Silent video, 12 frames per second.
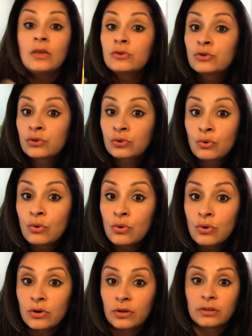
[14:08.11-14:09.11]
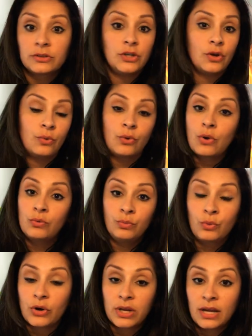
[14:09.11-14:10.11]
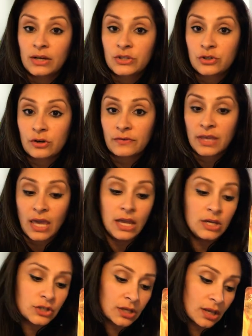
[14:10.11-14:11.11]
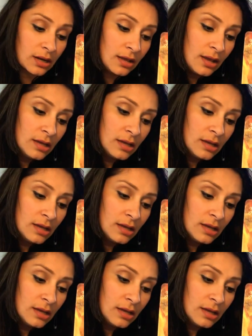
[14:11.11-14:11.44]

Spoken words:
school, working on a certification.